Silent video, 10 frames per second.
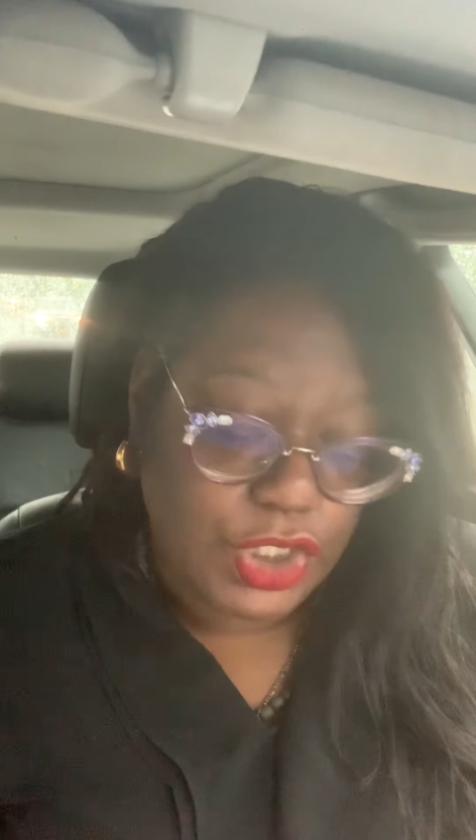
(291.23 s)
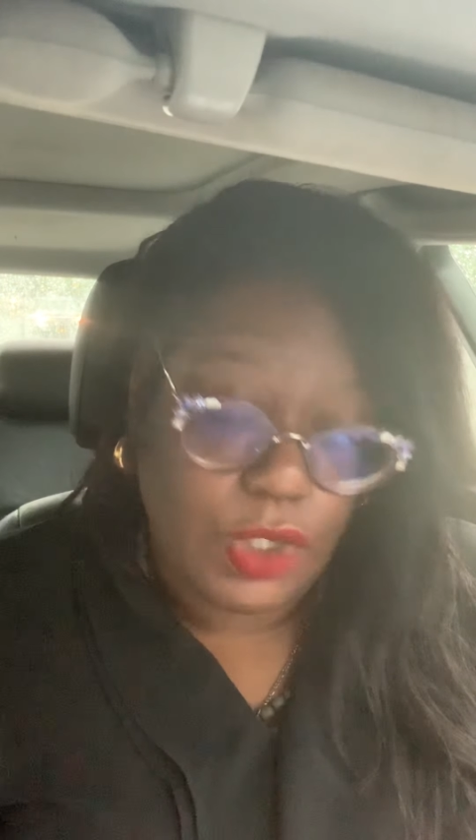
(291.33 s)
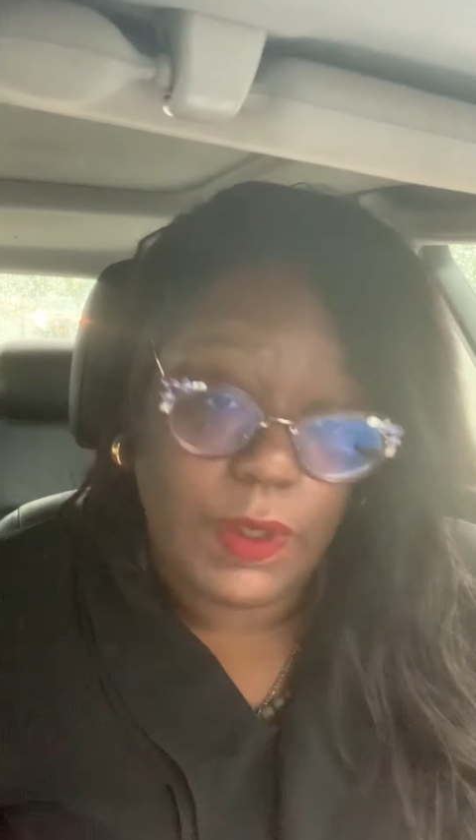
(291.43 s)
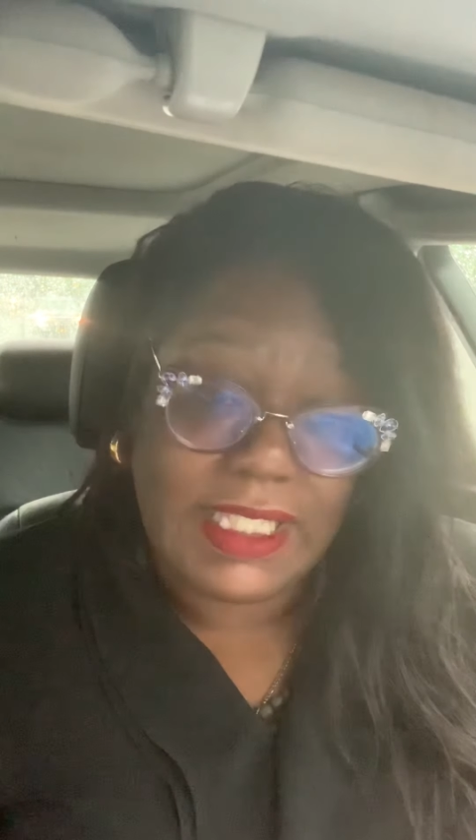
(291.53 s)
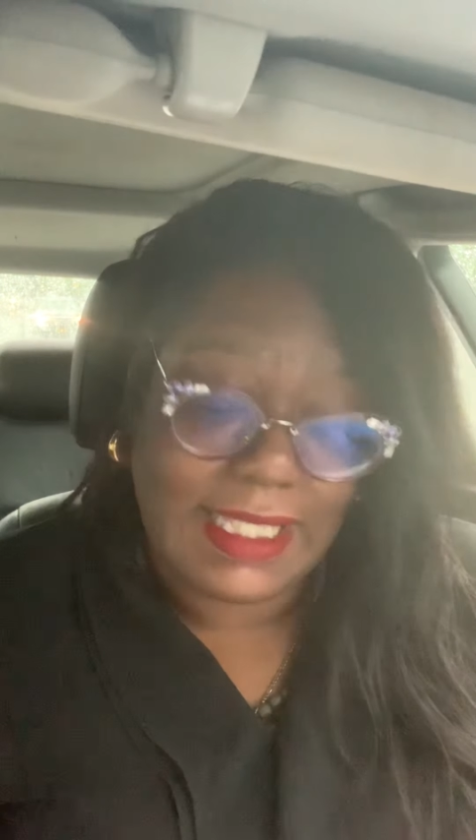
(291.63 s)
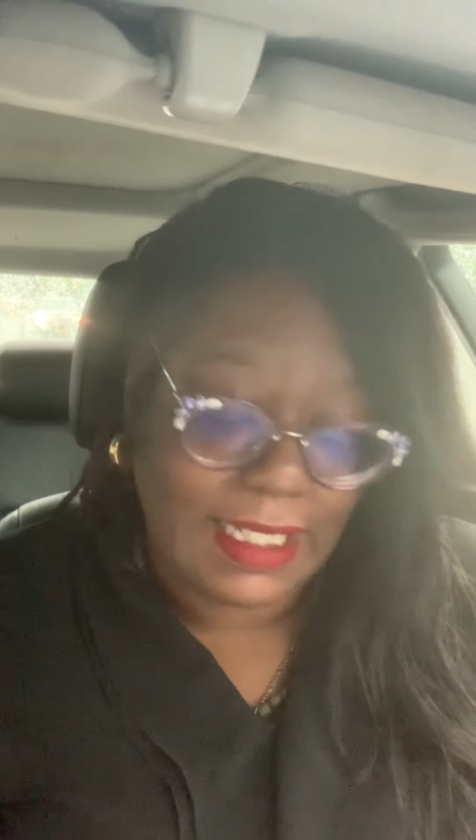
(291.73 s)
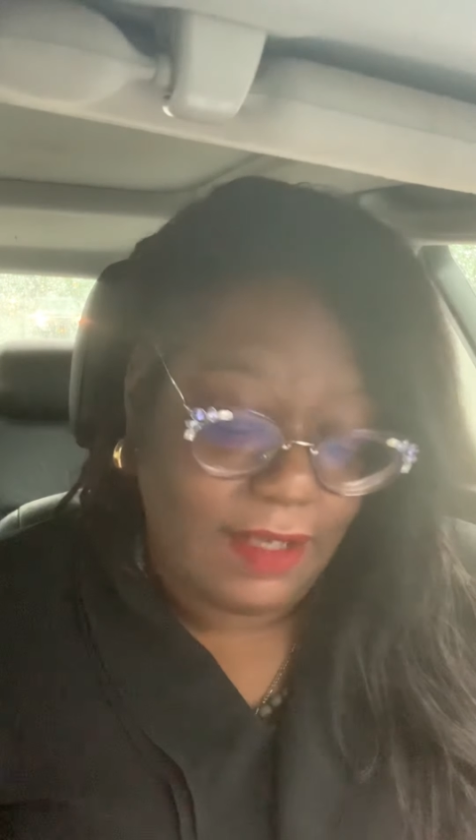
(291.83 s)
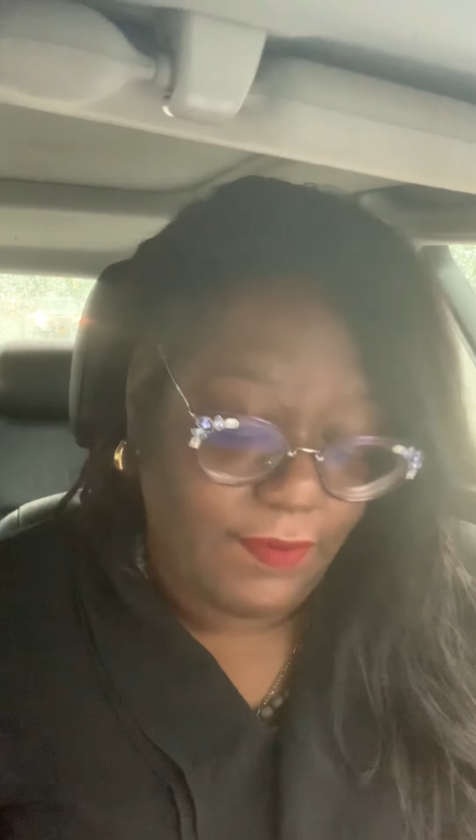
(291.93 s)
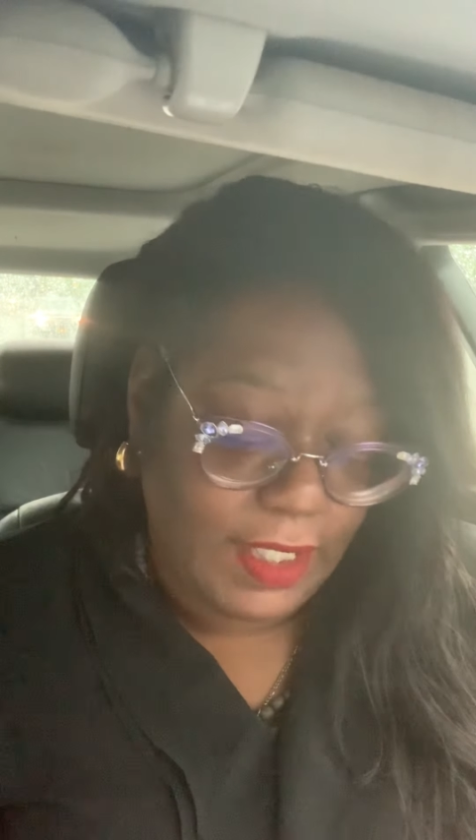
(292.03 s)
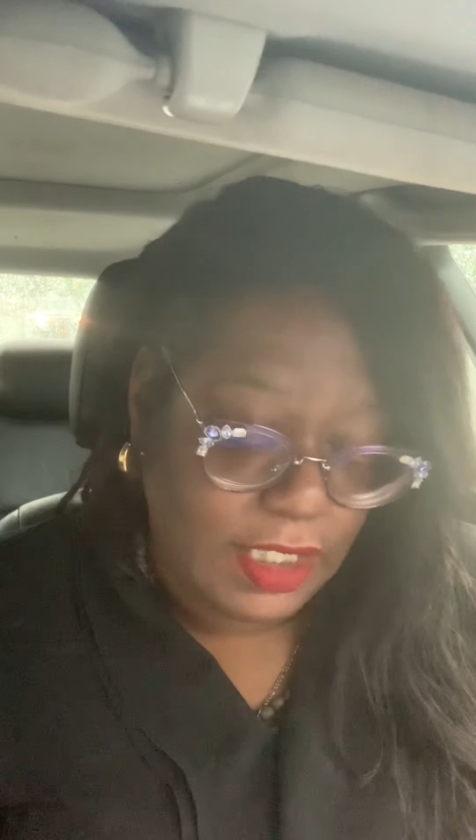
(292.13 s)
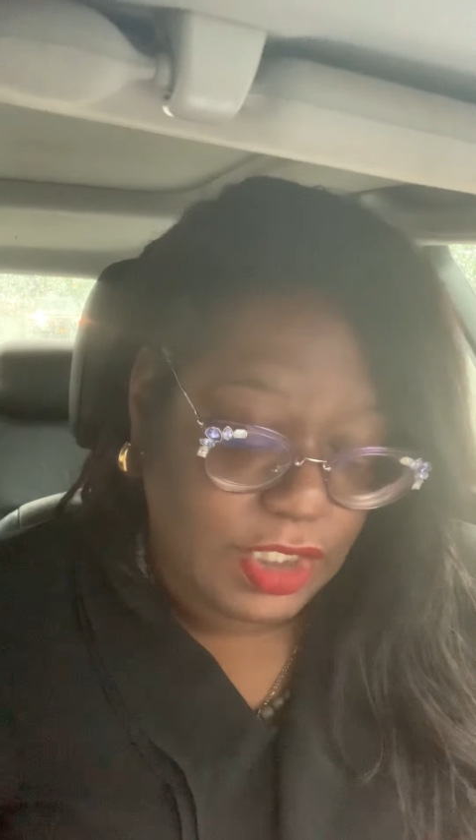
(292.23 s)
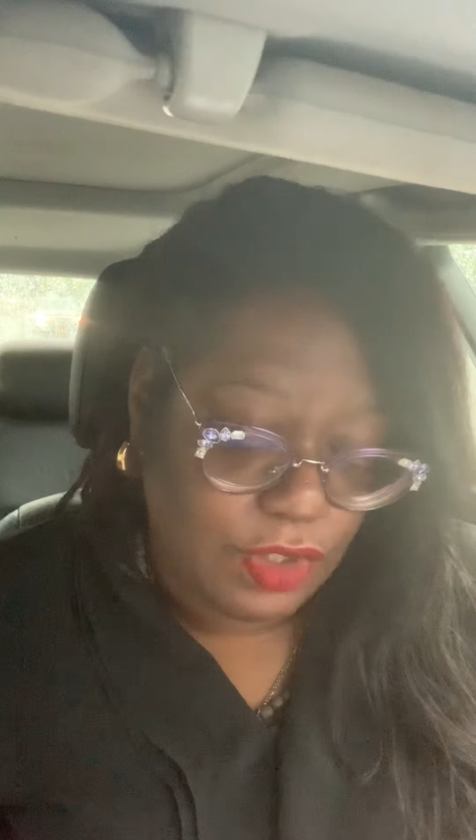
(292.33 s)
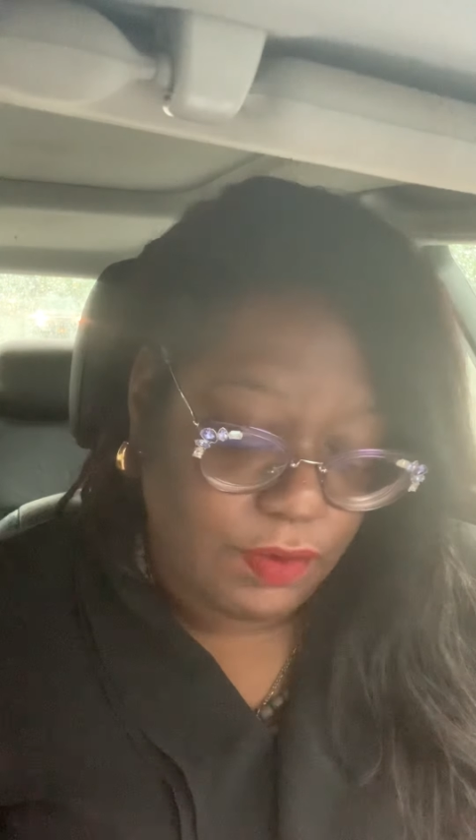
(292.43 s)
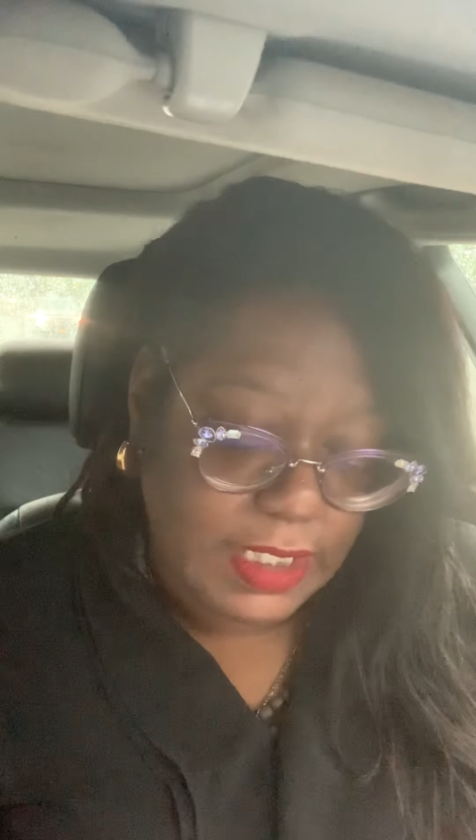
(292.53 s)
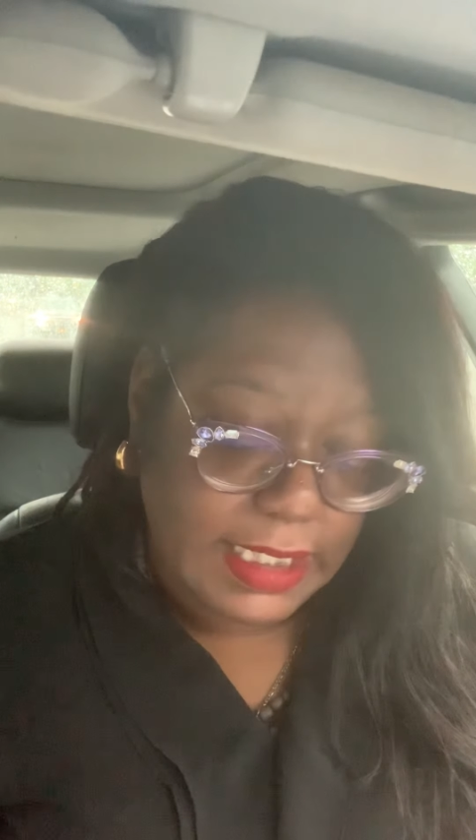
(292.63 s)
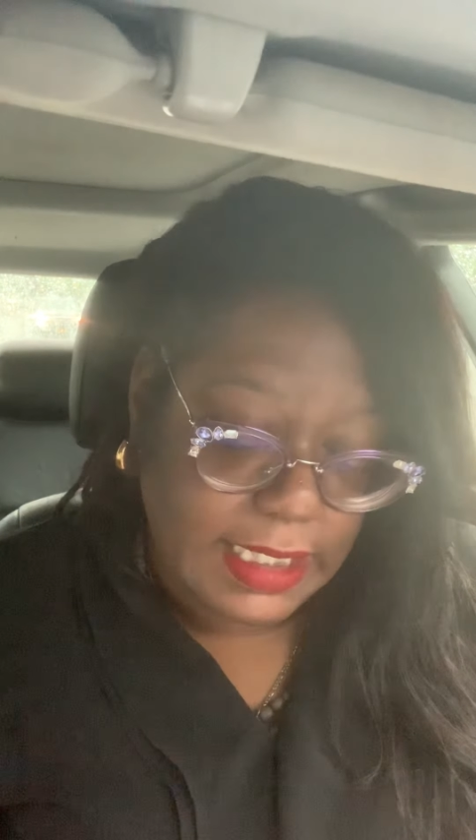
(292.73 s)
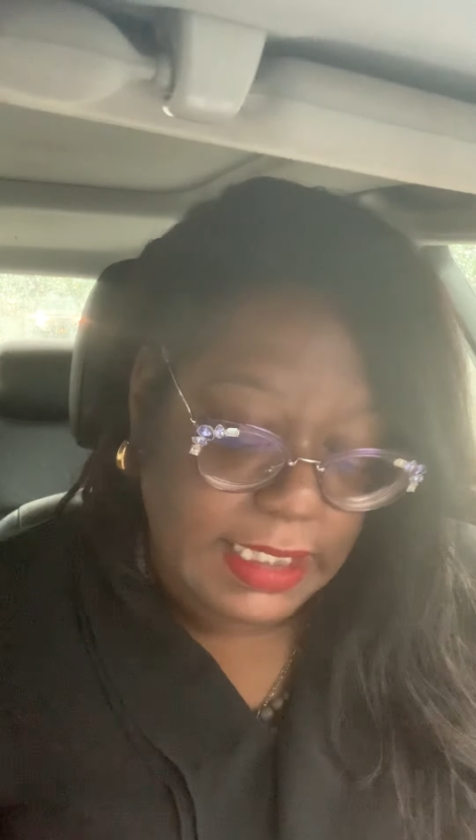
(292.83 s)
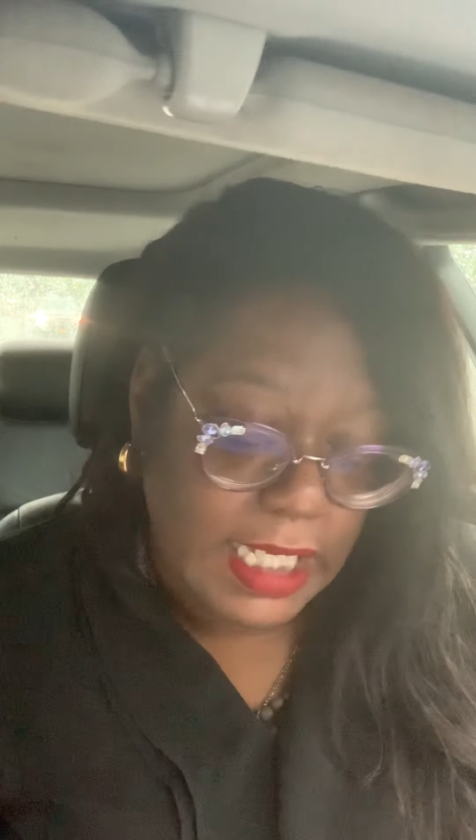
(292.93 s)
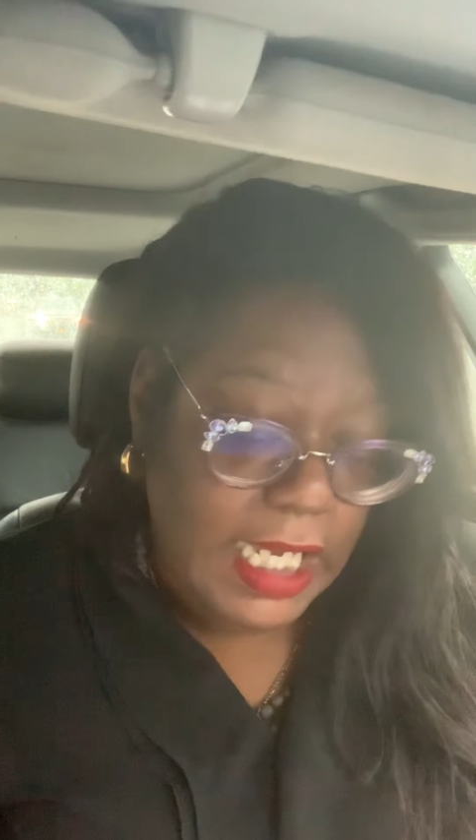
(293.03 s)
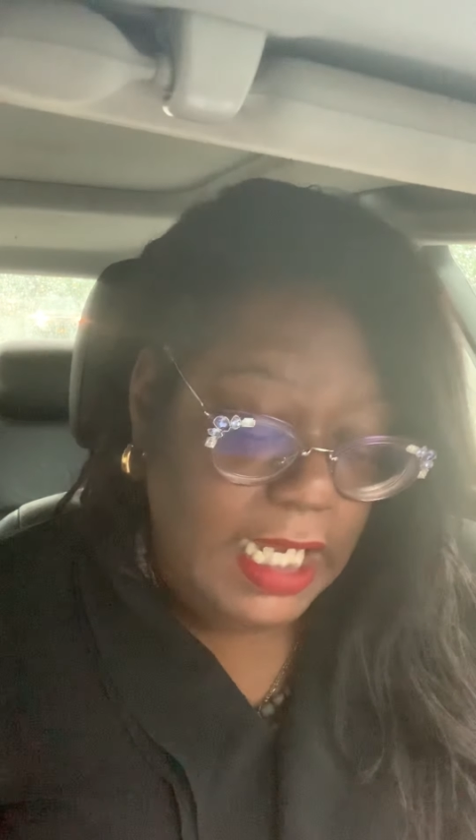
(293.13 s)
showing significant decreases